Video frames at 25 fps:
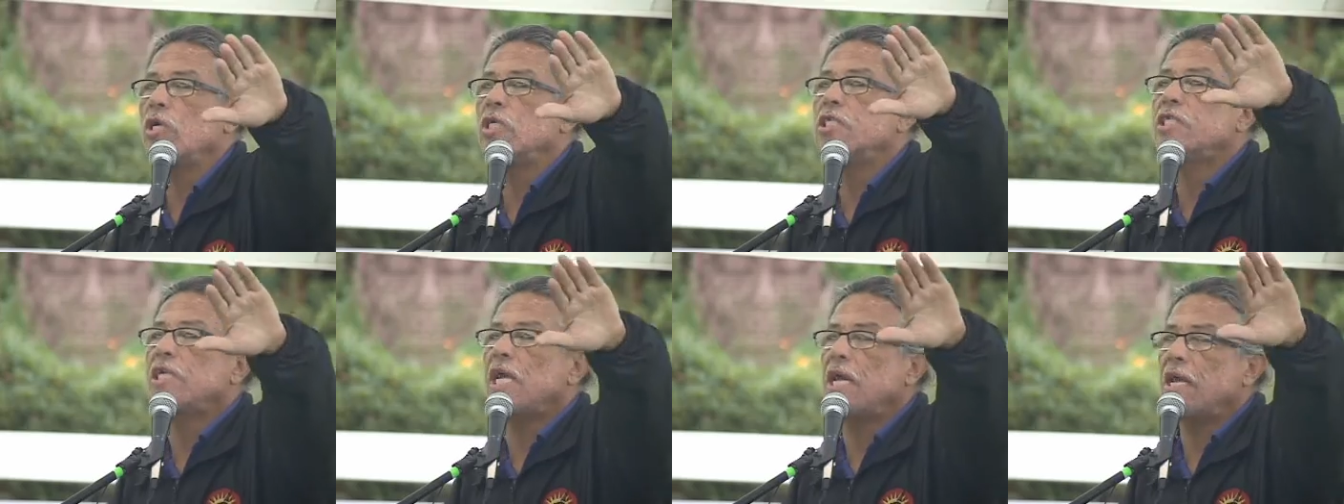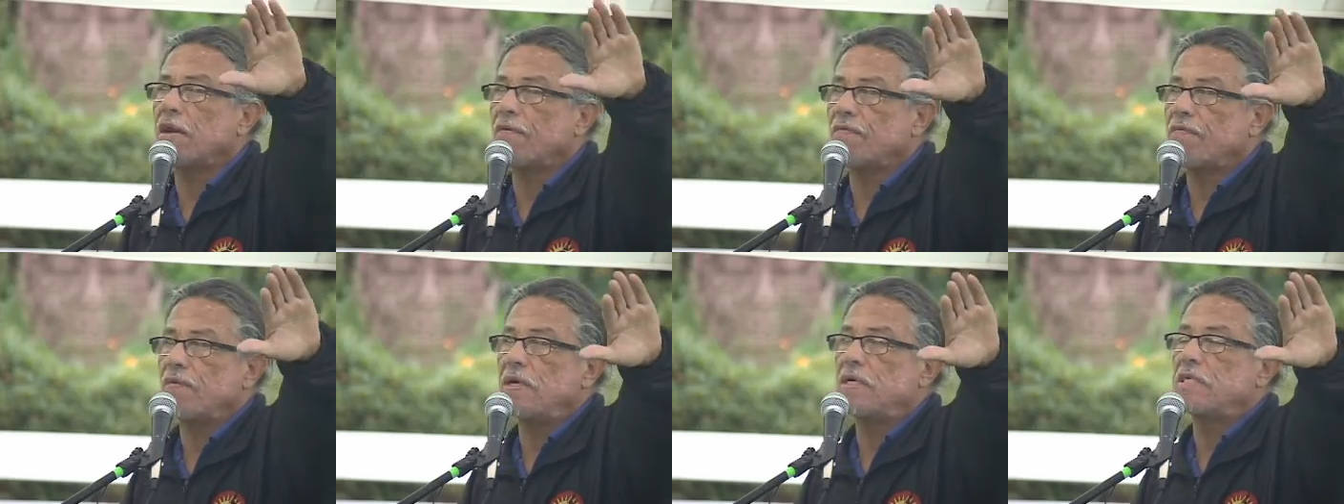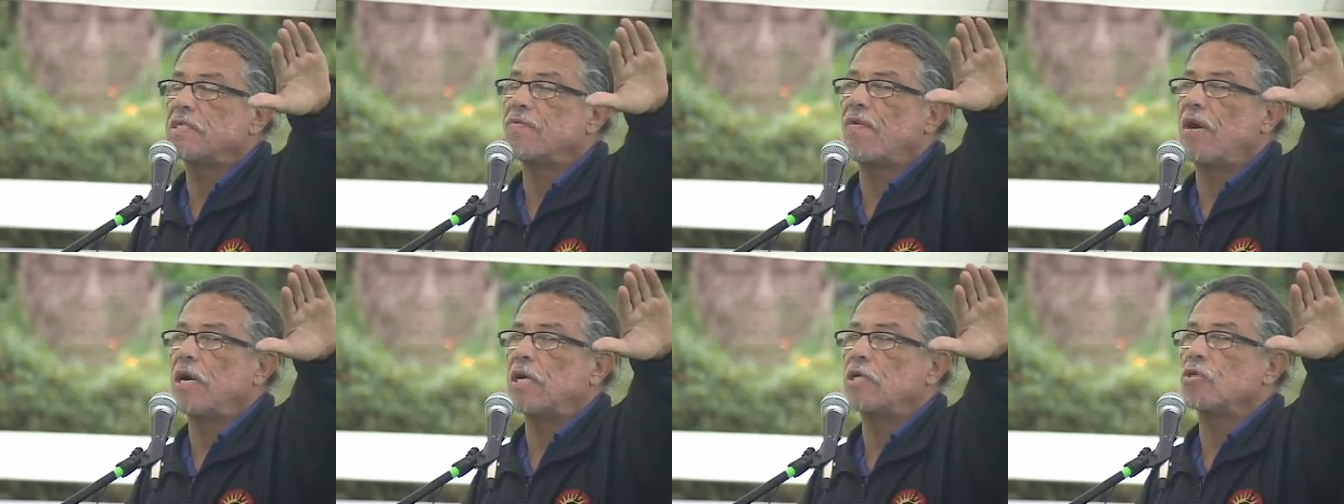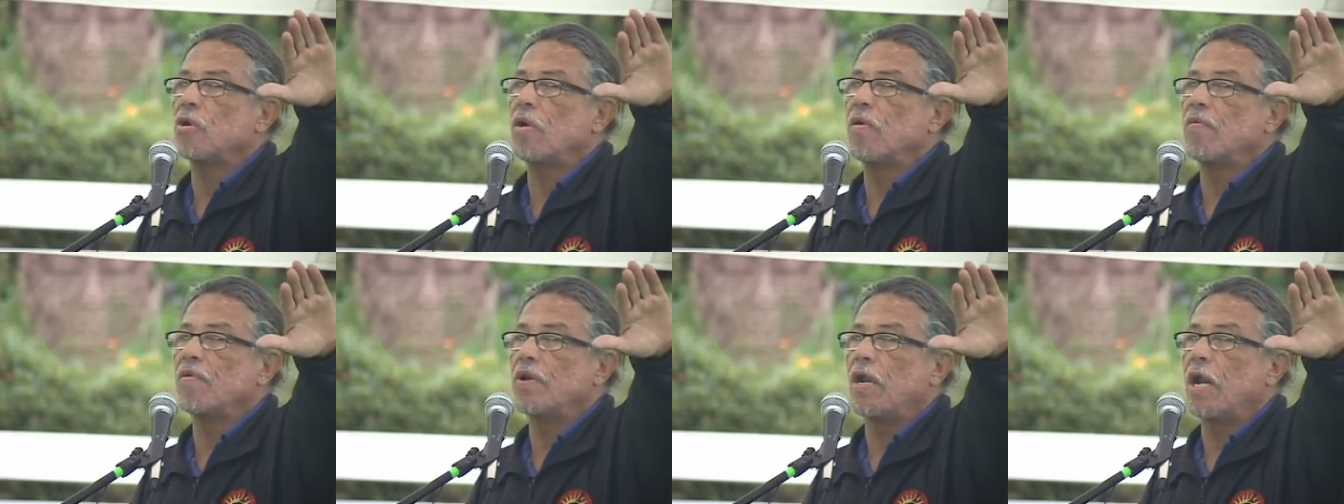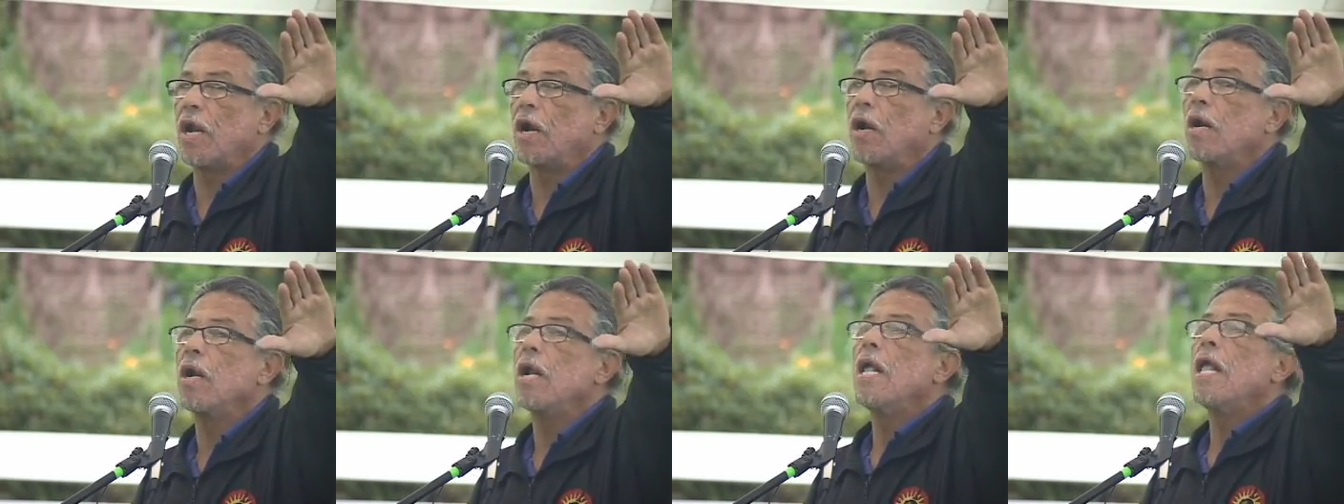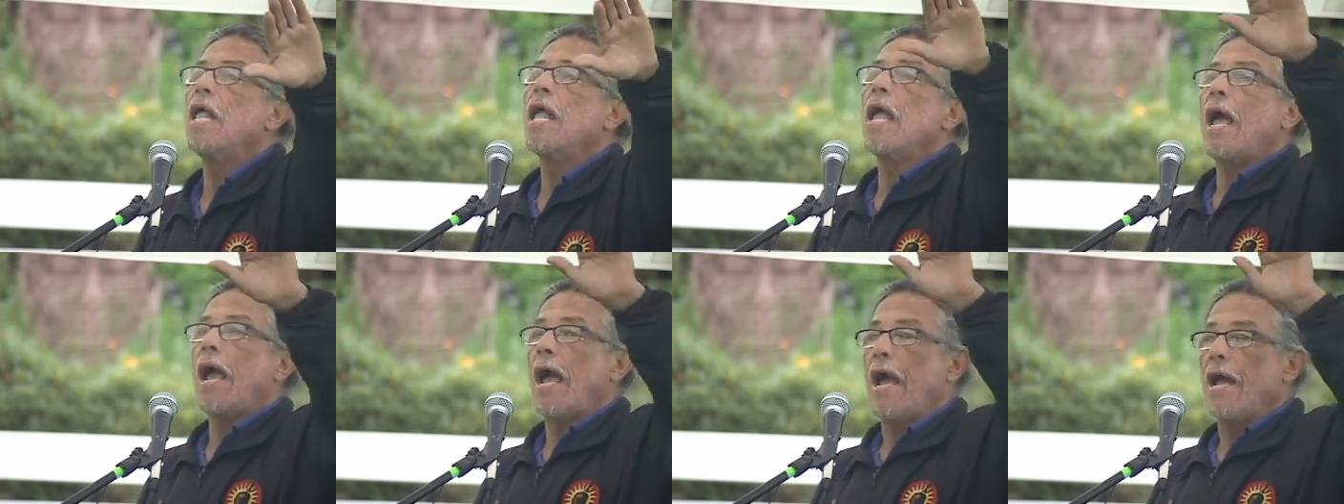stay at a friend of ours over there,
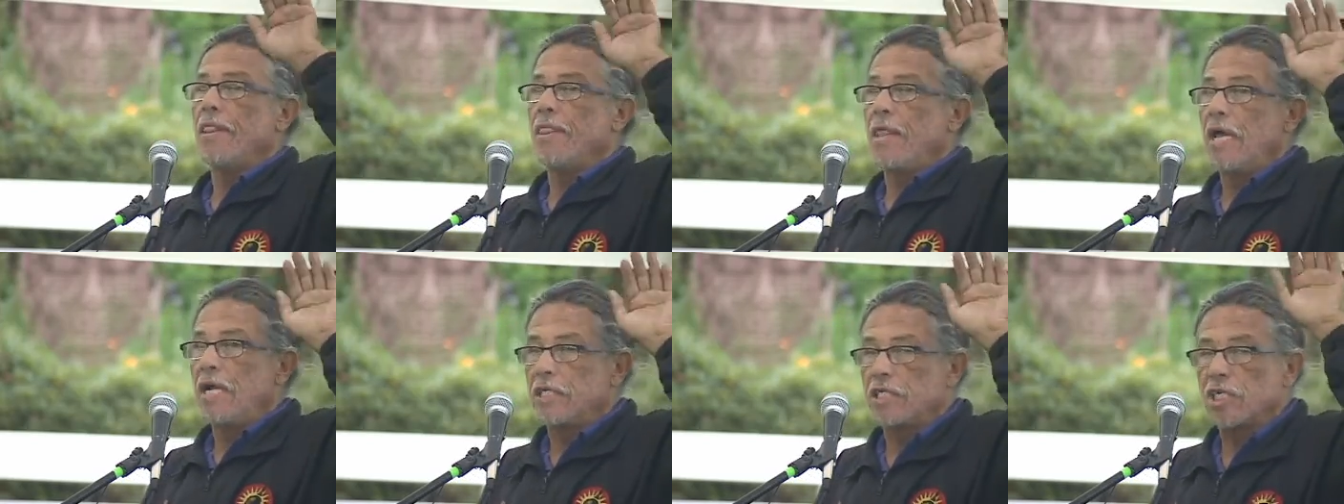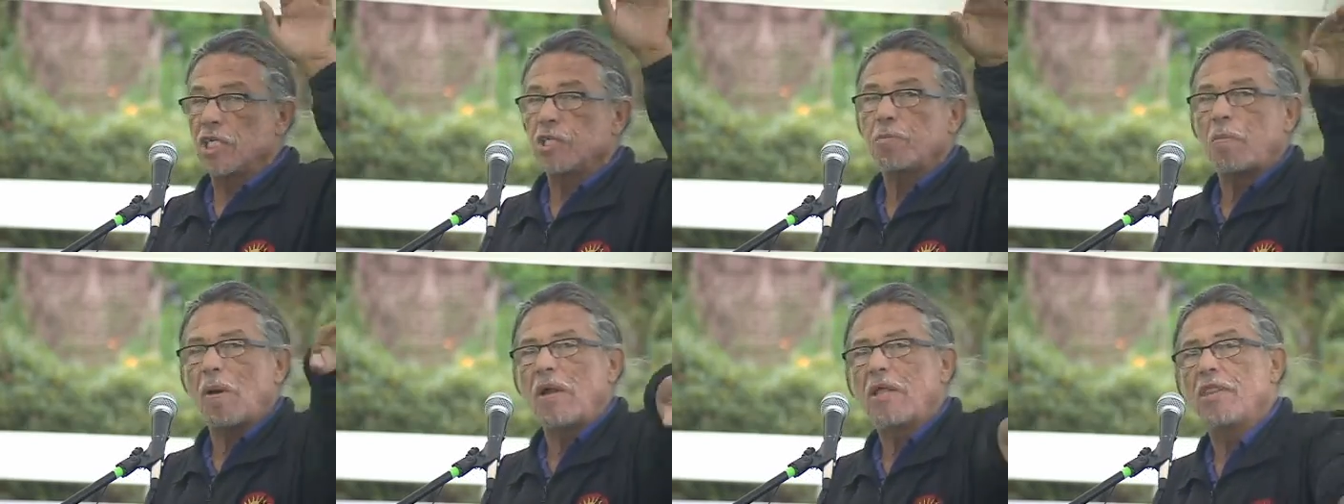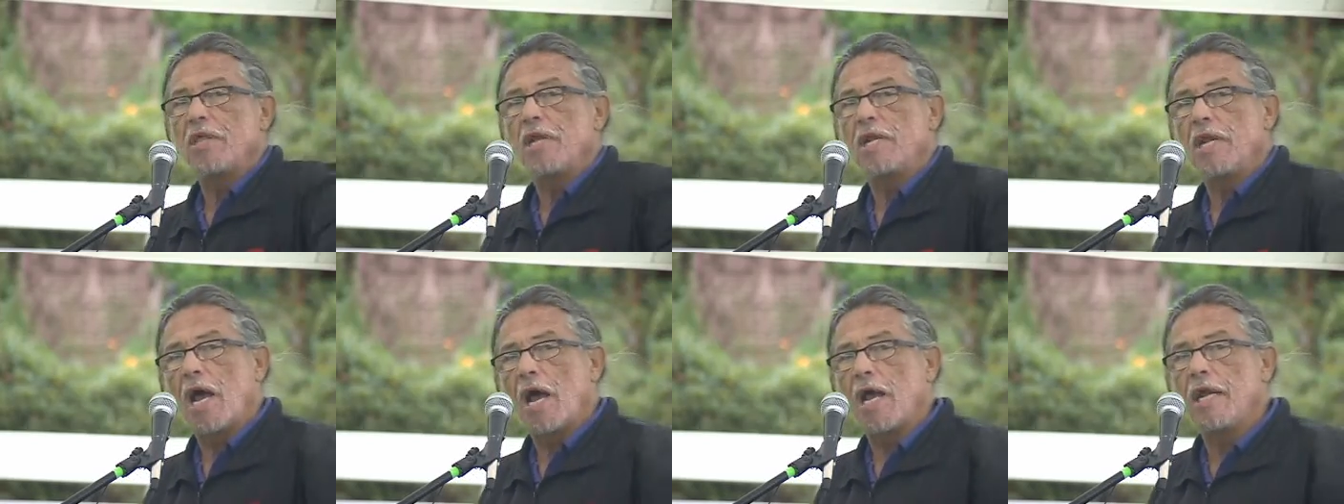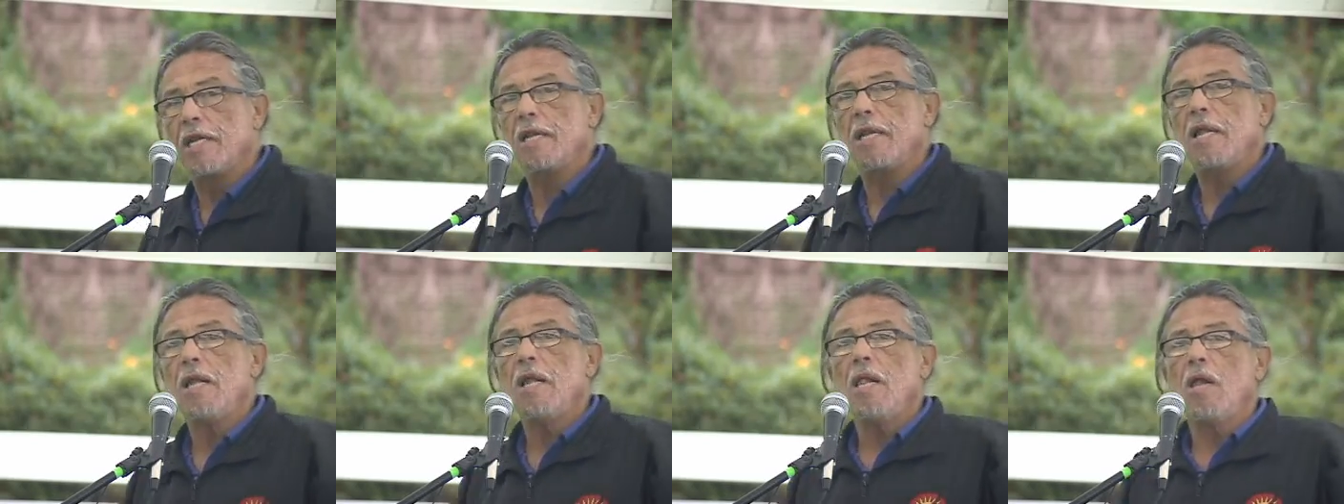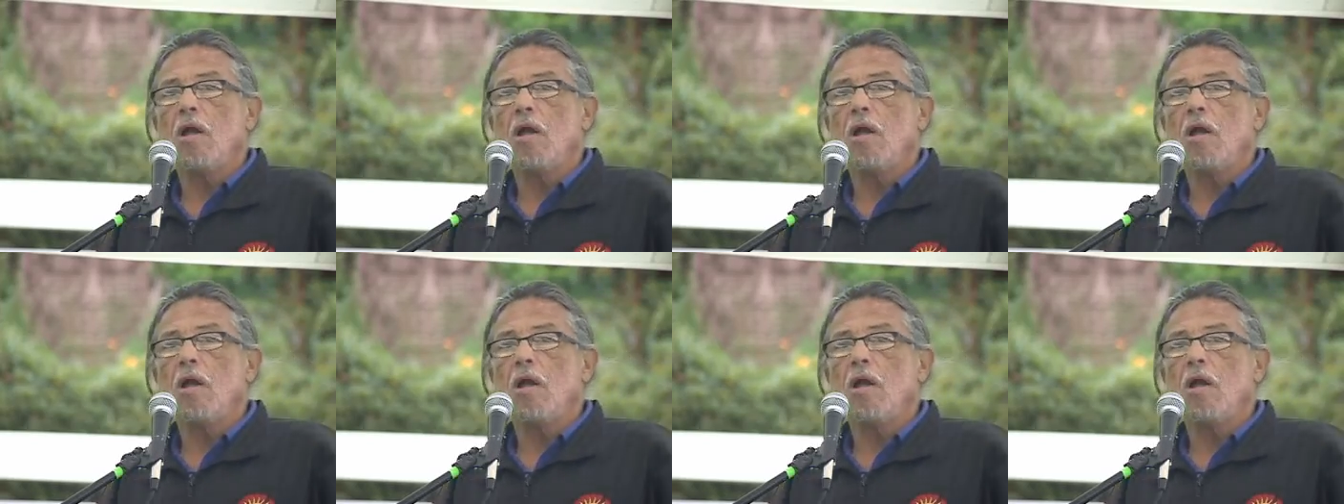and then just spend the night,